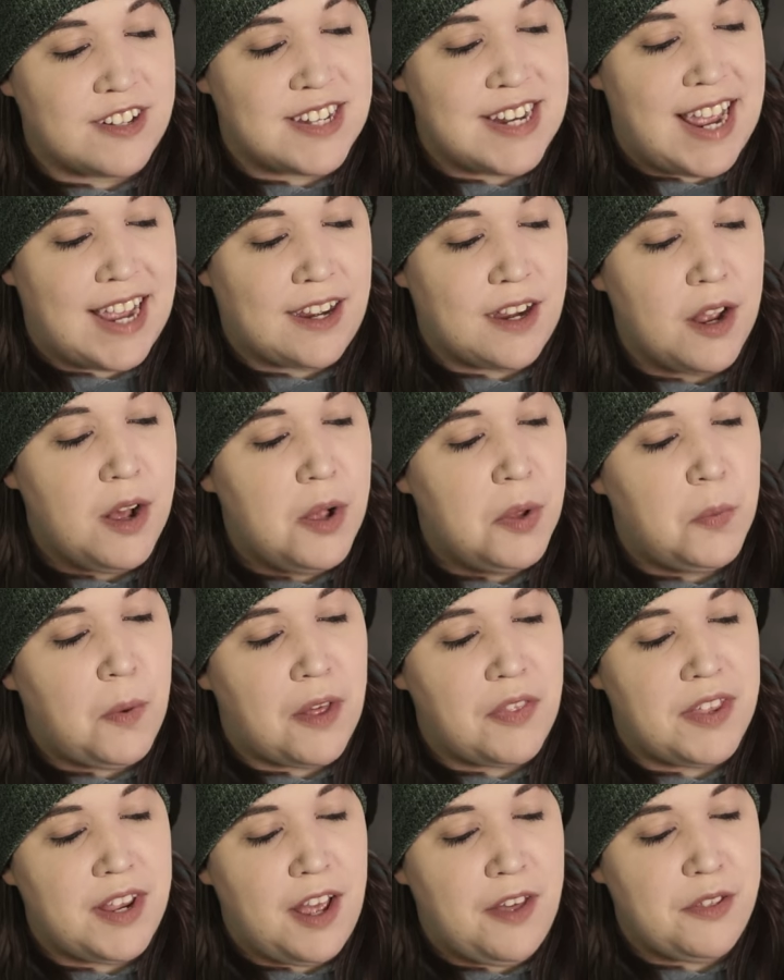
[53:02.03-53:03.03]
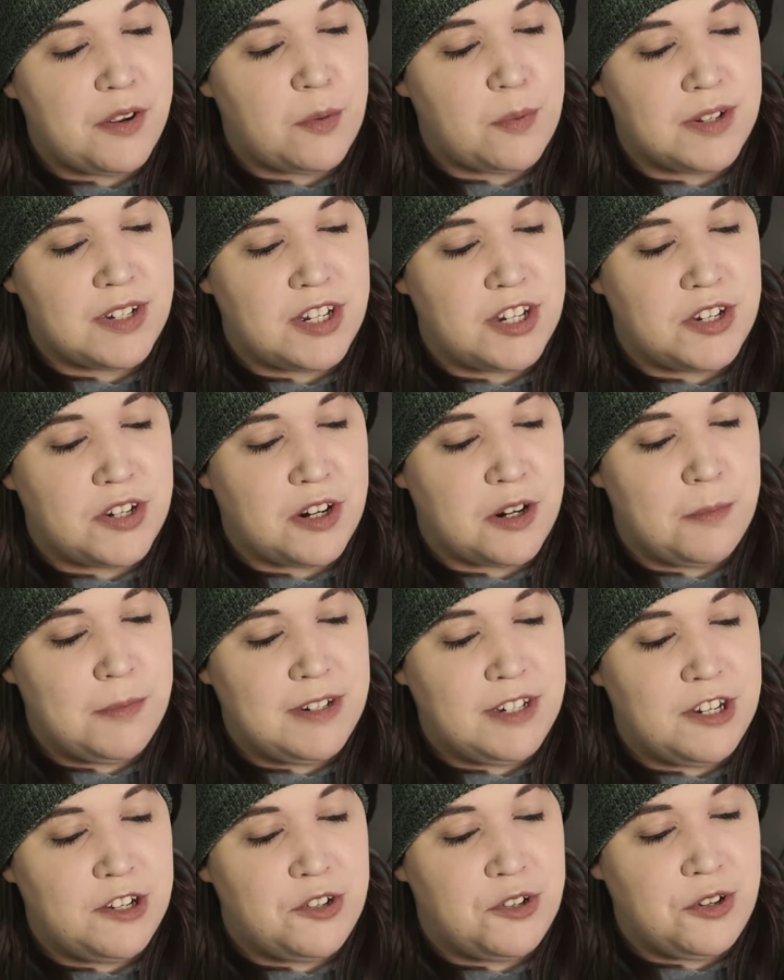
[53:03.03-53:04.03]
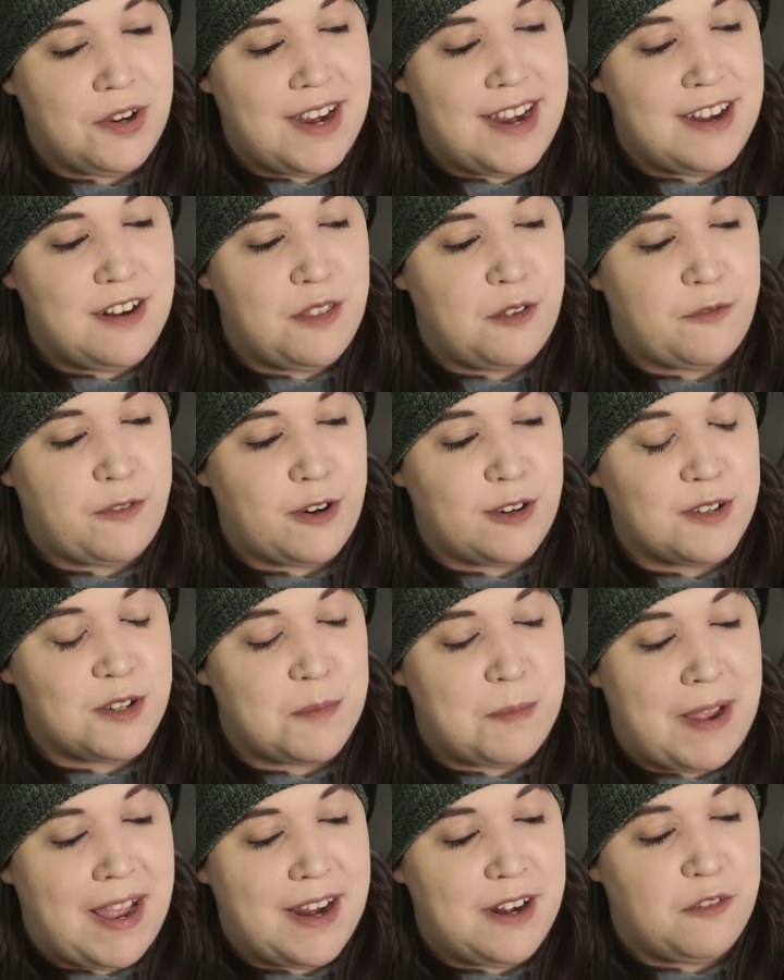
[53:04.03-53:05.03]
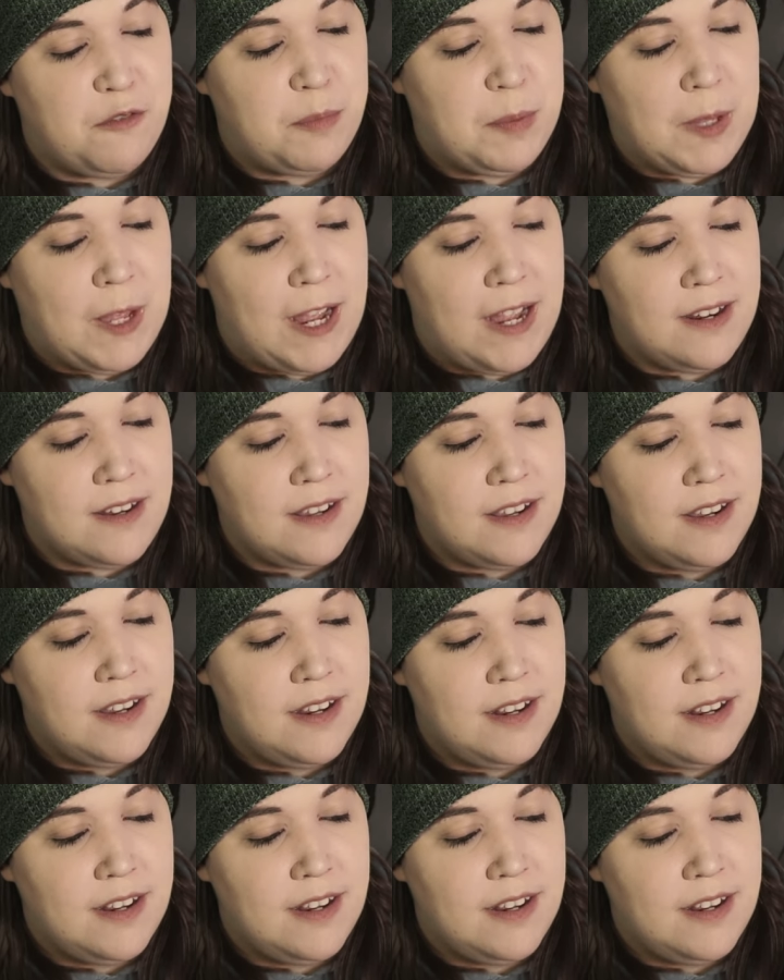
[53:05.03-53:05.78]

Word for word: neck, while the other was determined to drain the first man of blood.